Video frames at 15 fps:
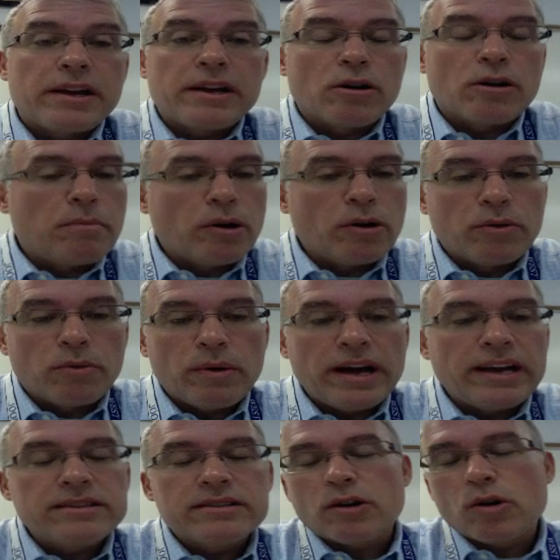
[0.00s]
They go both
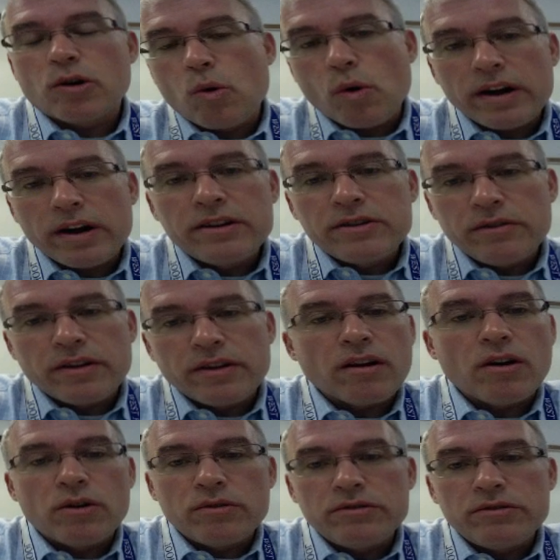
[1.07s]
ways according to
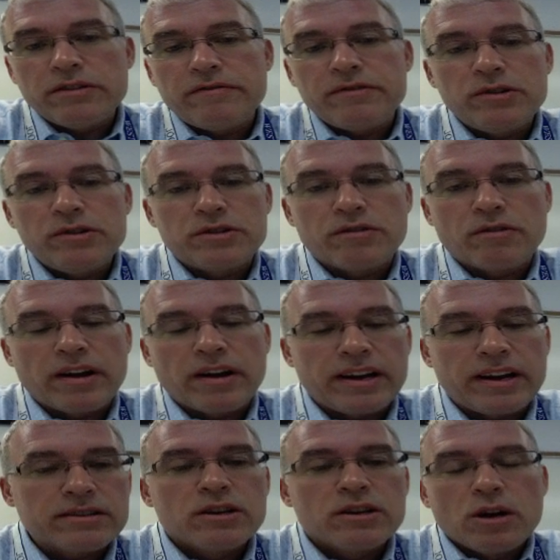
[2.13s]
their own diffusion
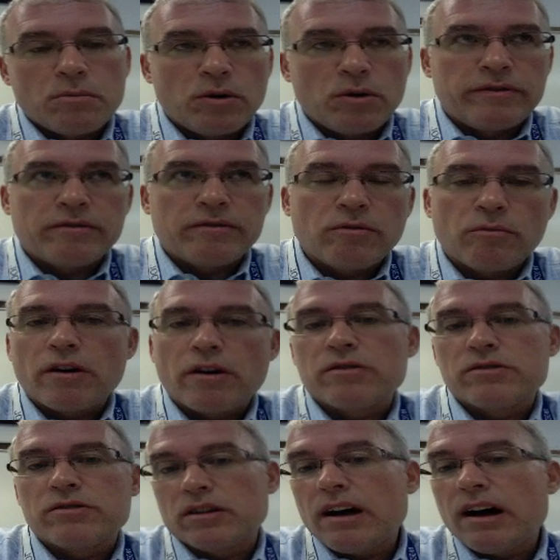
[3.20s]
gradients, moving from where
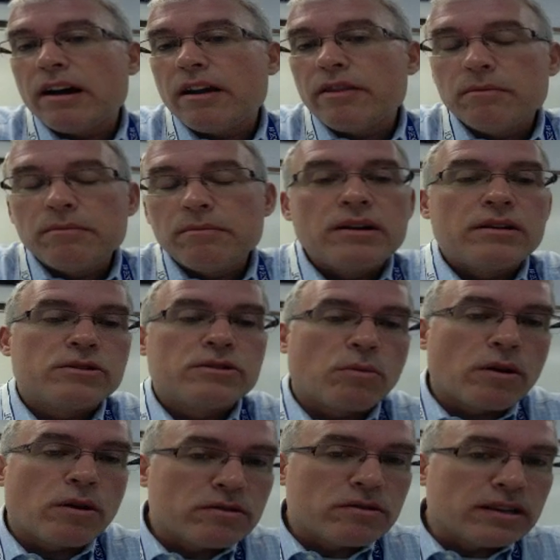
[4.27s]
there's a lot of them to
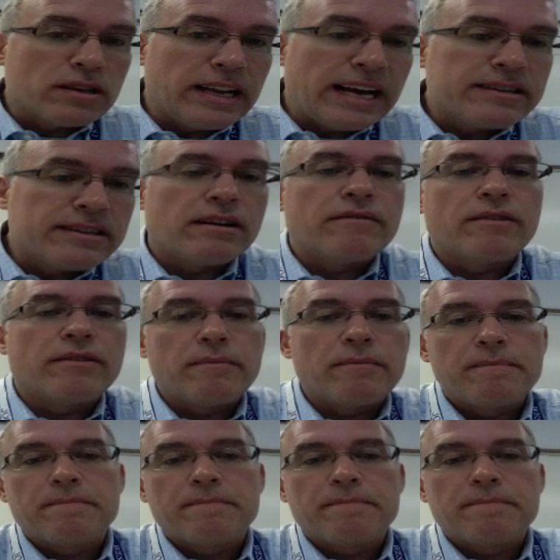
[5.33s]
where there's less of them.